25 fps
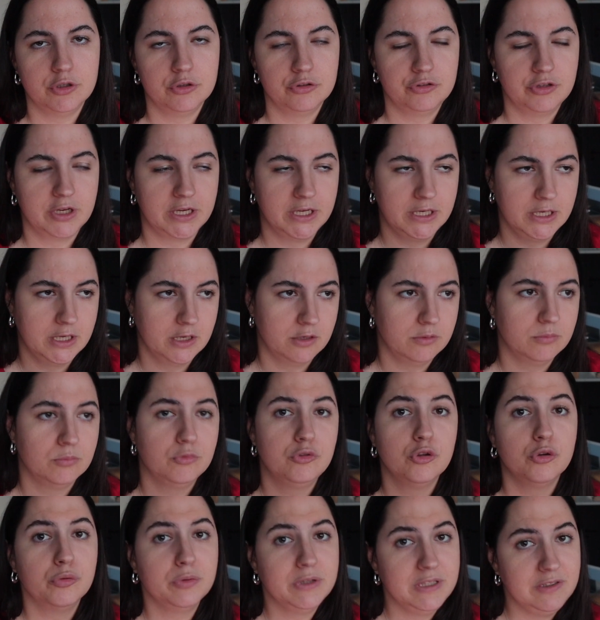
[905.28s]
you're checking in.
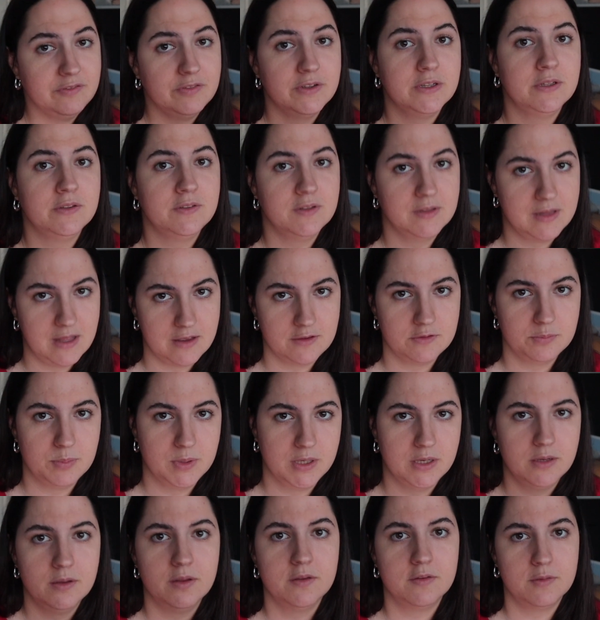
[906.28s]
Don't leave it to last
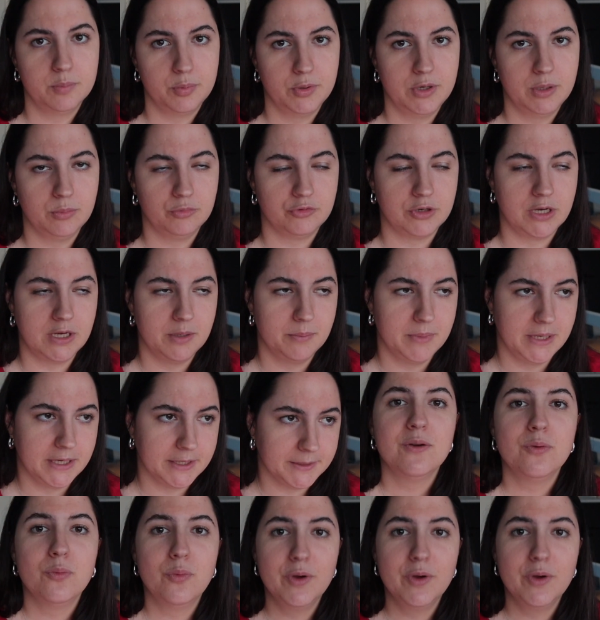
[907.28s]
minute is the point I'm trying to make.